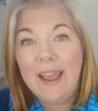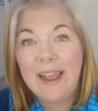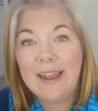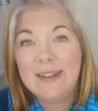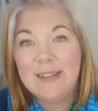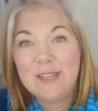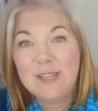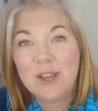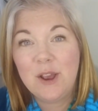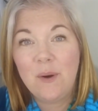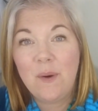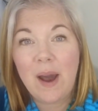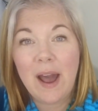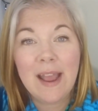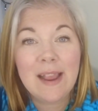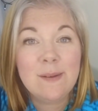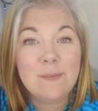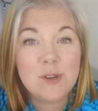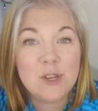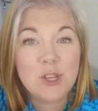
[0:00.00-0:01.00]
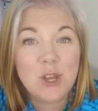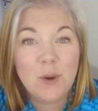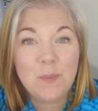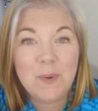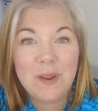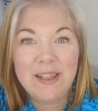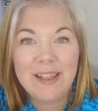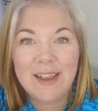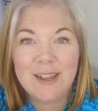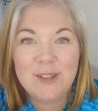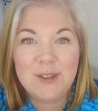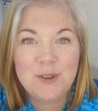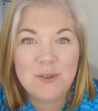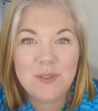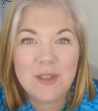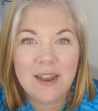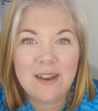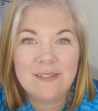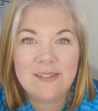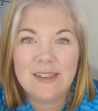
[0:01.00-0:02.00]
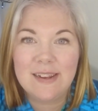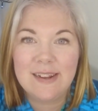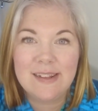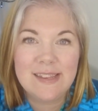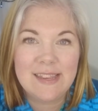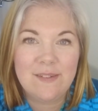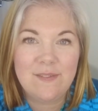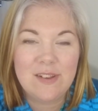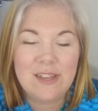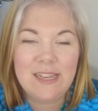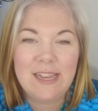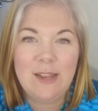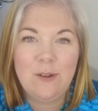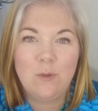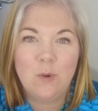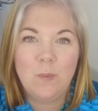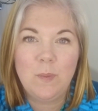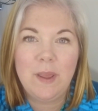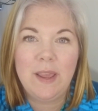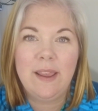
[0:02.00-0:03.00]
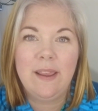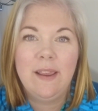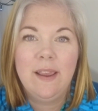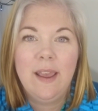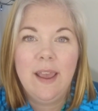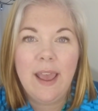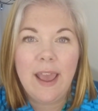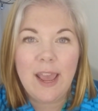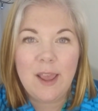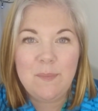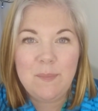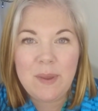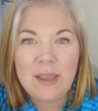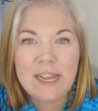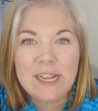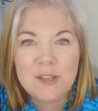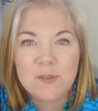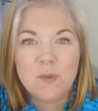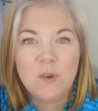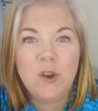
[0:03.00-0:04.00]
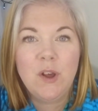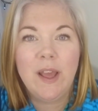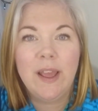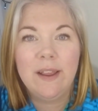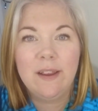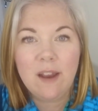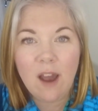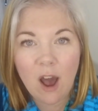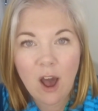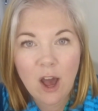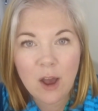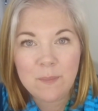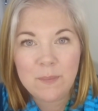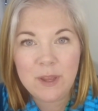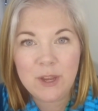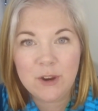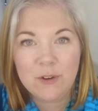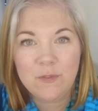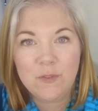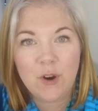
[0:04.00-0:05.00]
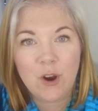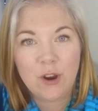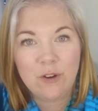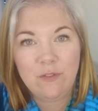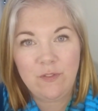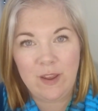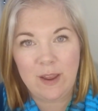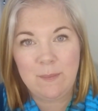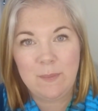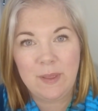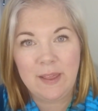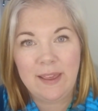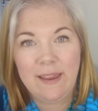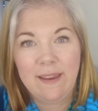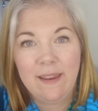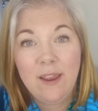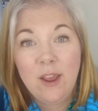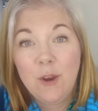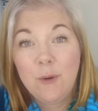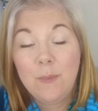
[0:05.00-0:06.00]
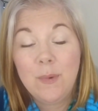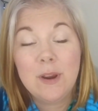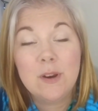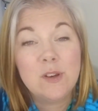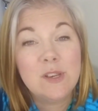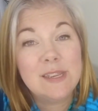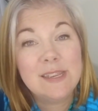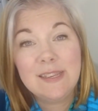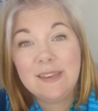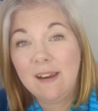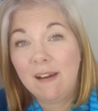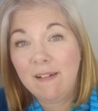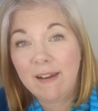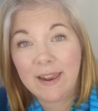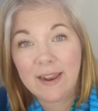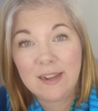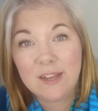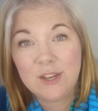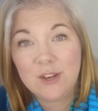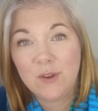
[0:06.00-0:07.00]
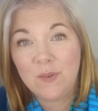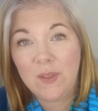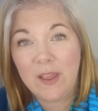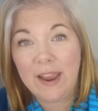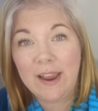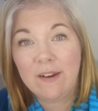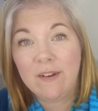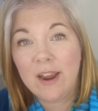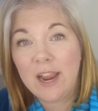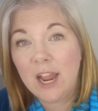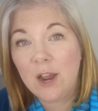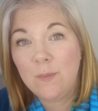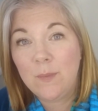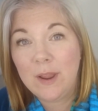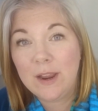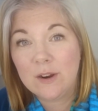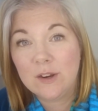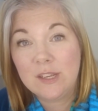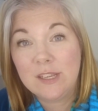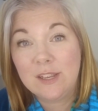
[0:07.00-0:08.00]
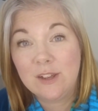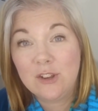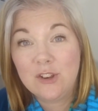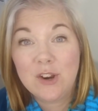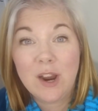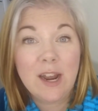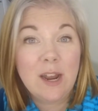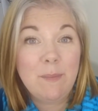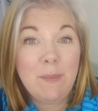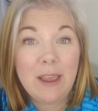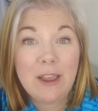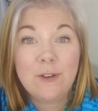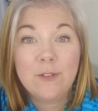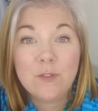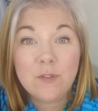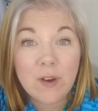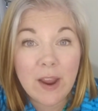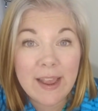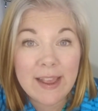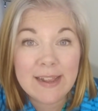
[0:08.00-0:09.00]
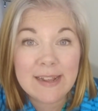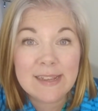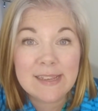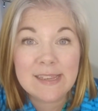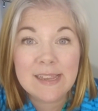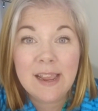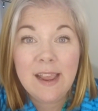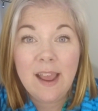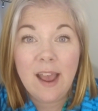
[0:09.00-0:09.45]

And so I am just hoping that 2017 will be a peaceful and calm year for our family. We are still getting to know the area. We are still trying to make friends.